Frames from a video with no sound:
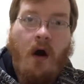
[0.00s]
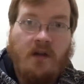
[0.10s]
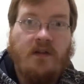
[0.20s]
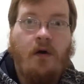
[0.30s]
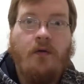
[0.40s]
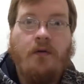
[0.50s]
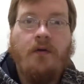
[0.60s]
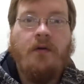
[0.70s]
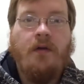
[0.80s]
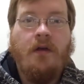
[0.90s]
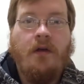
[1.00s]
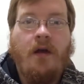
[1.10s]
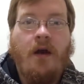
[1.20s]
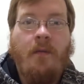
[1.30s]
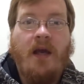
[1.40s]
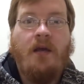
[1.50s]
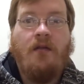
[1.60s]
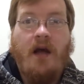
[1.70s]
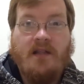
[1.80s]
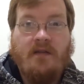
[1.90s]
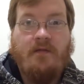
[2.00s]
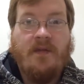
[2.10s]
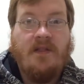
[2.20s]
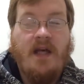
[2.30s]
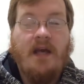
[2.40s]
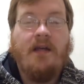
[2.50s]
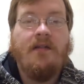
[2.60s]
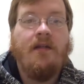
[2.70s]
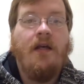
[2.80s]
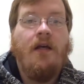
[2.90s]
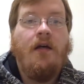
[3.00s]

also make lots of mistakes,